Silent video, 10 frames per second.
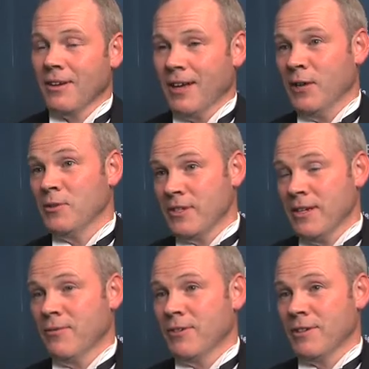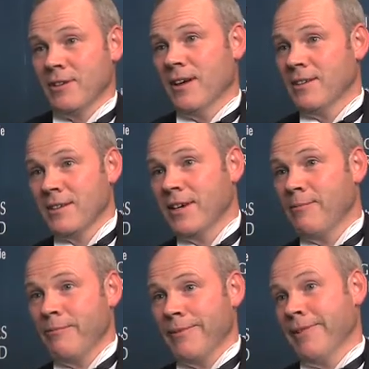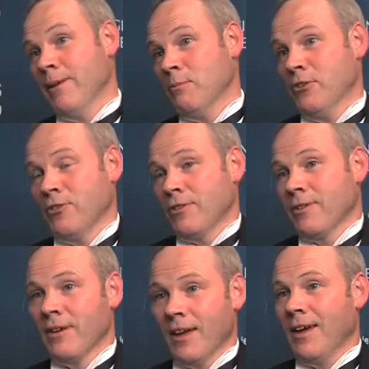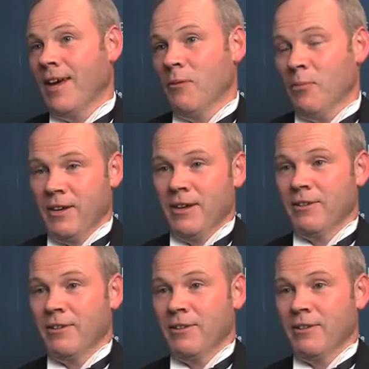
and it was delivered on time and on budget uh, by an